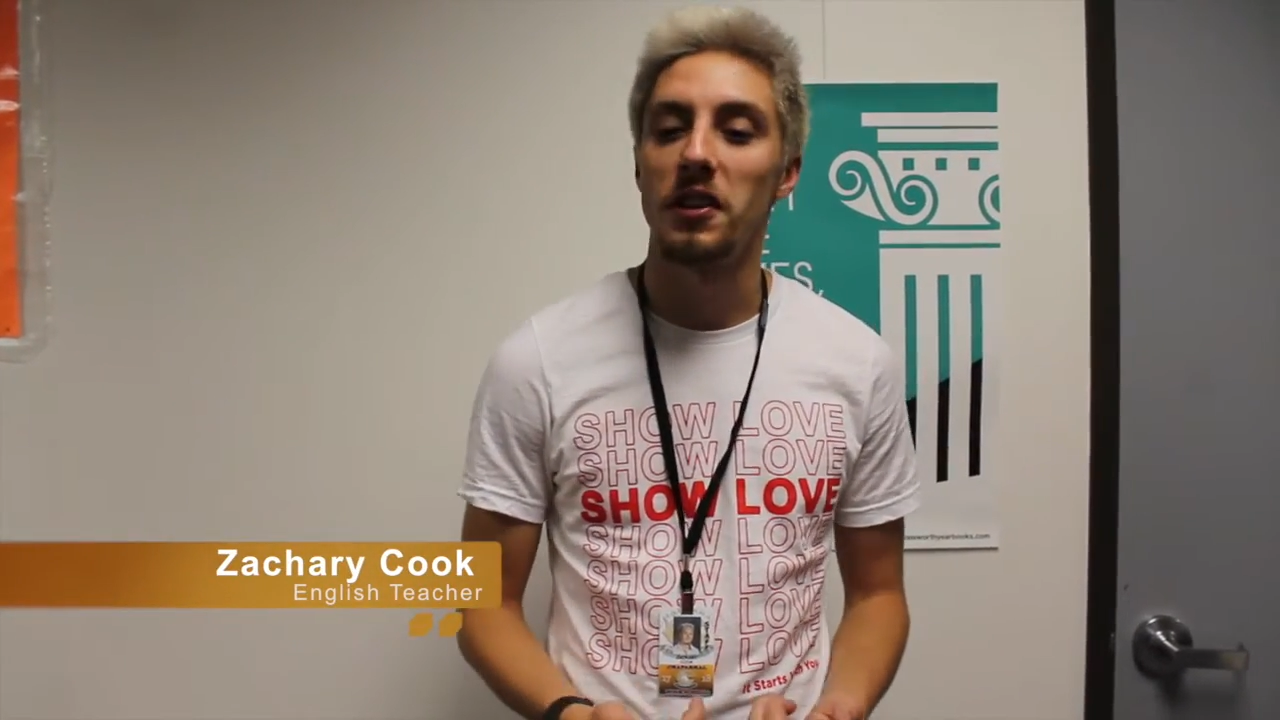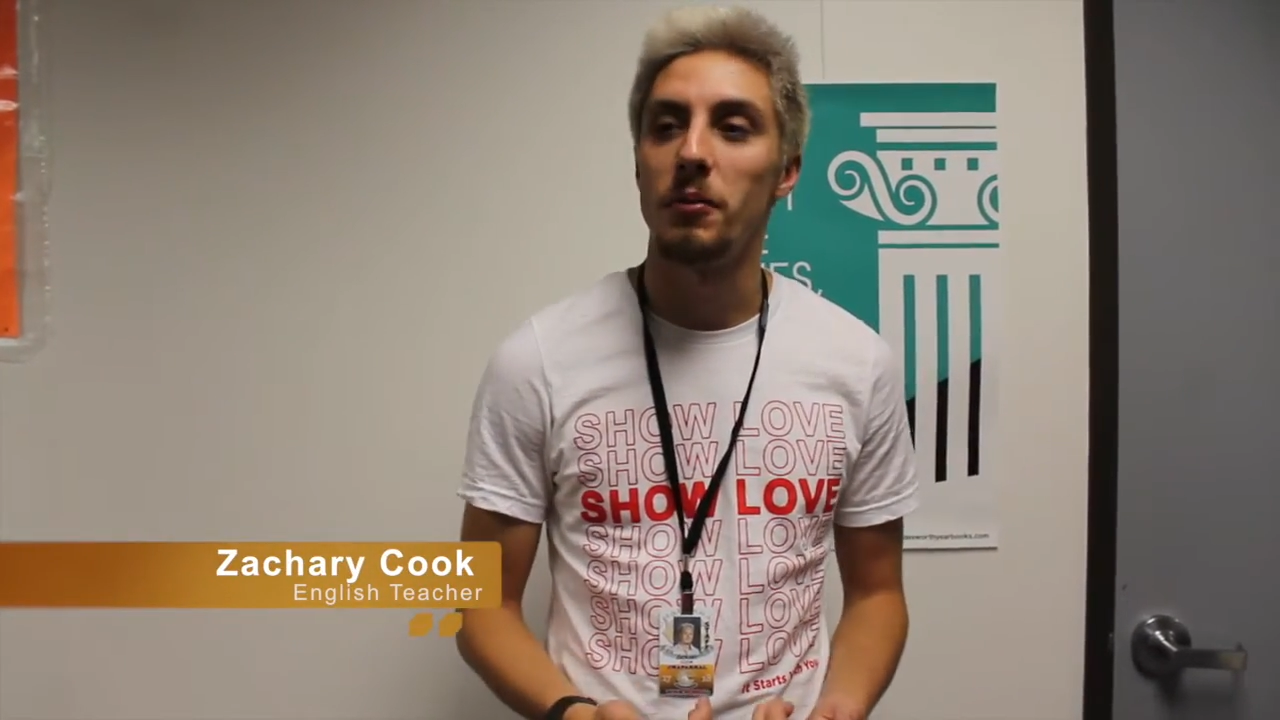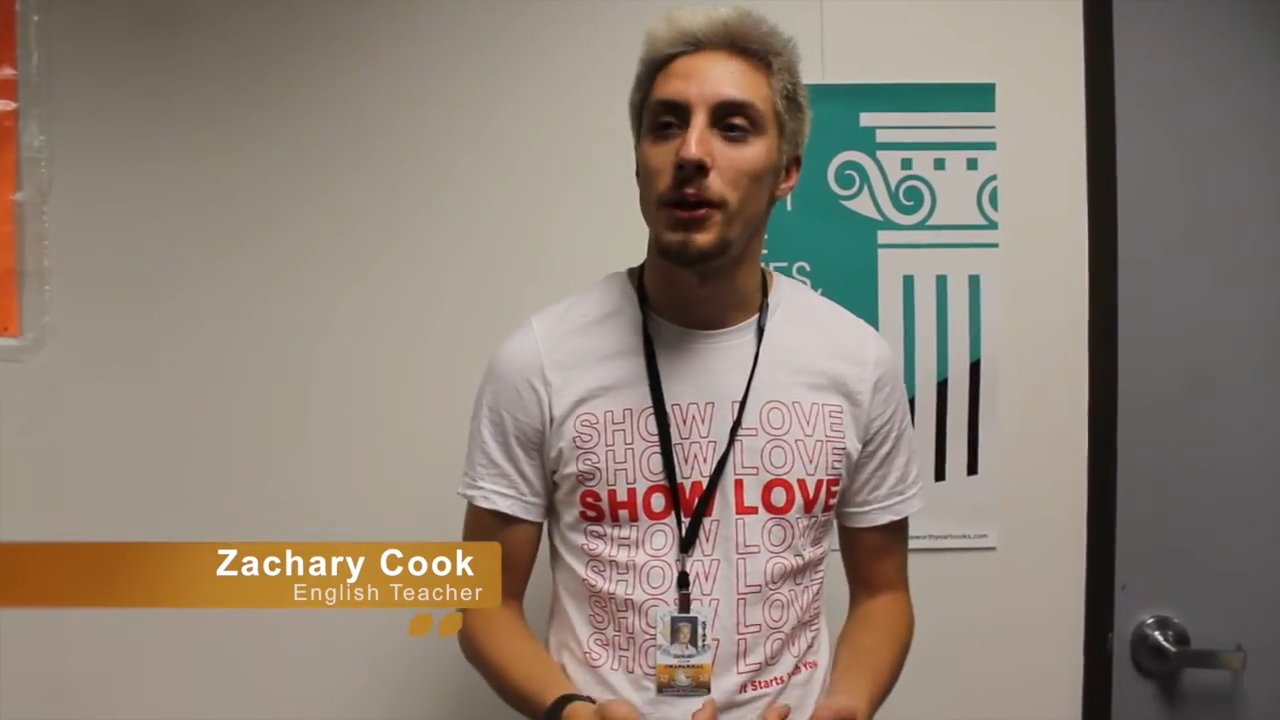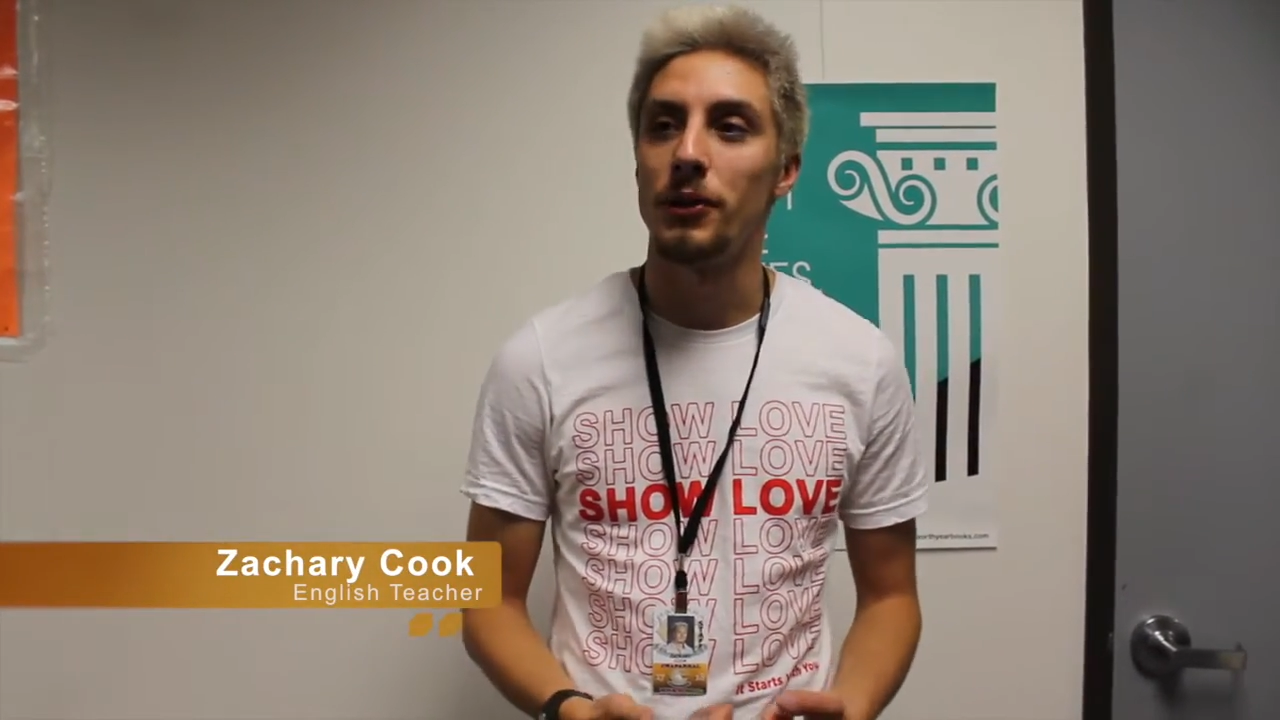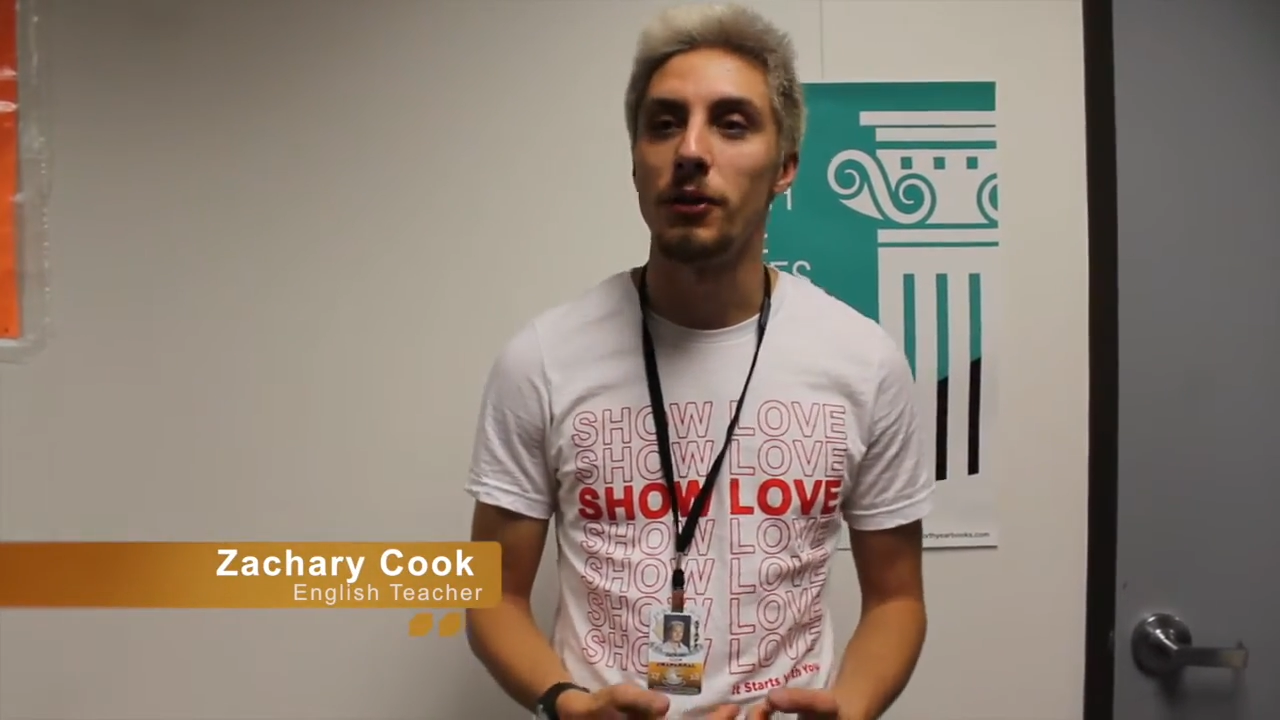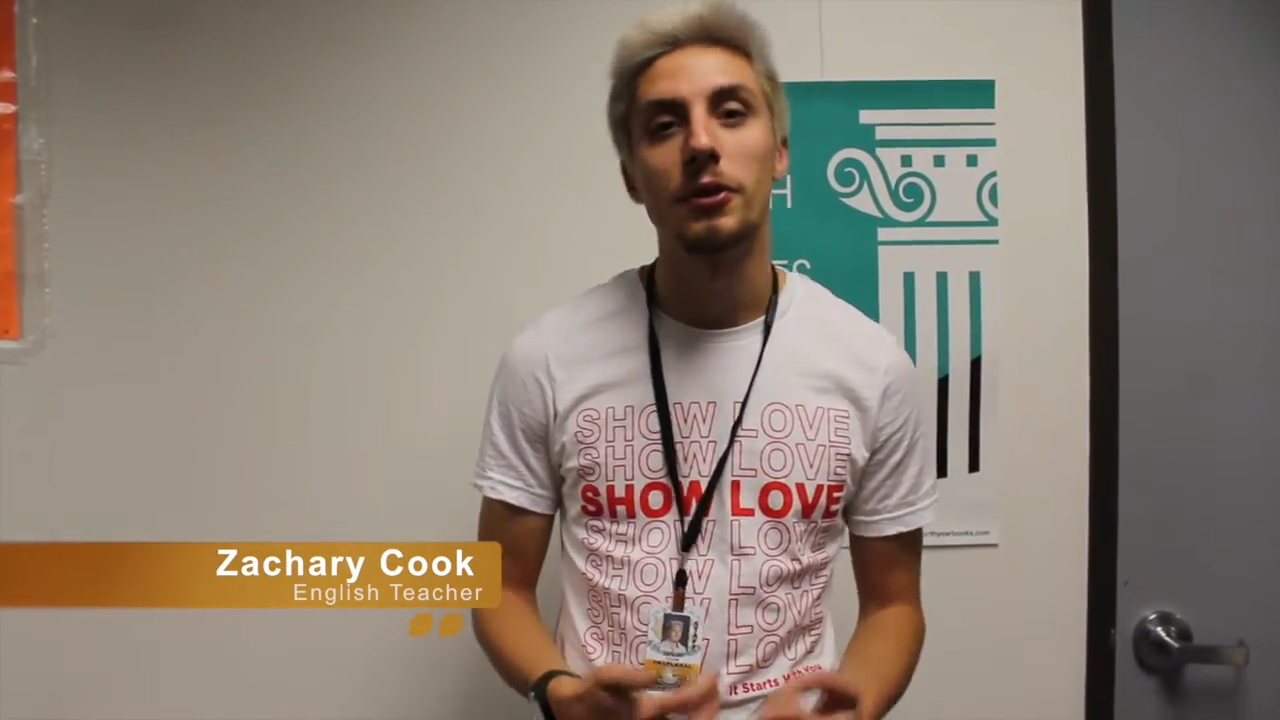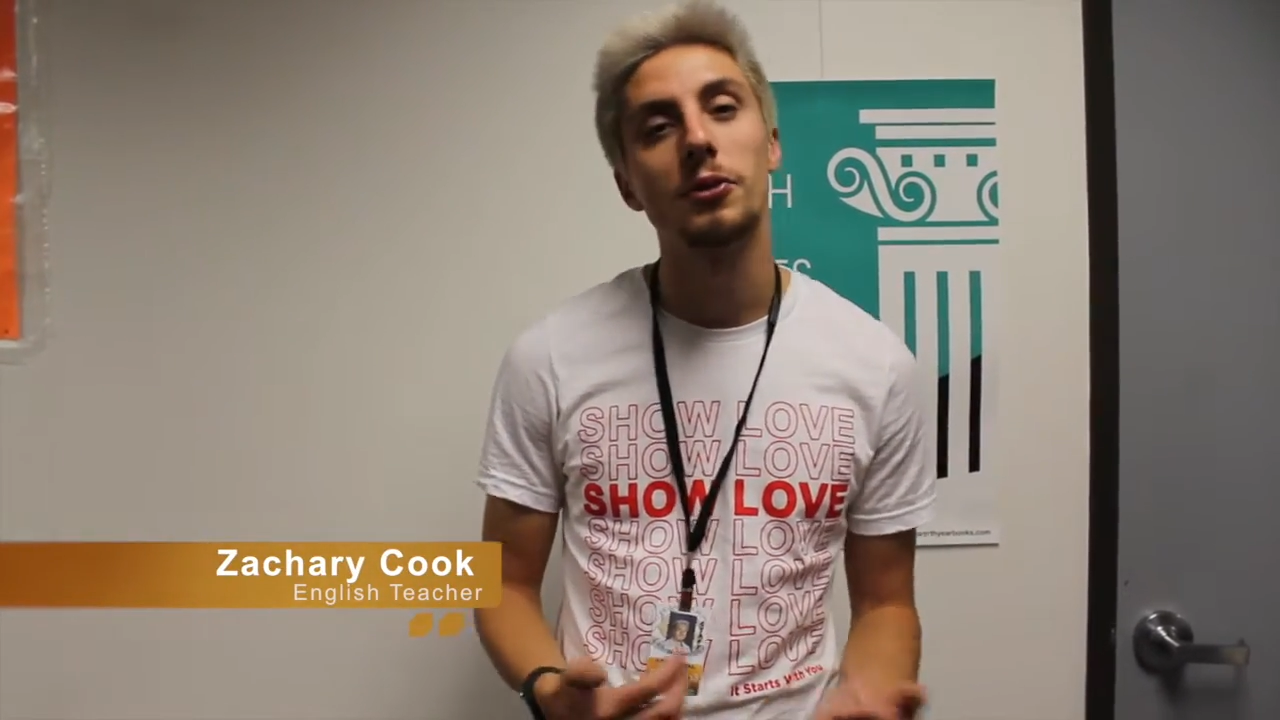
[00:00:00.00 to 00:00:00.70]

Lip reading: Elementary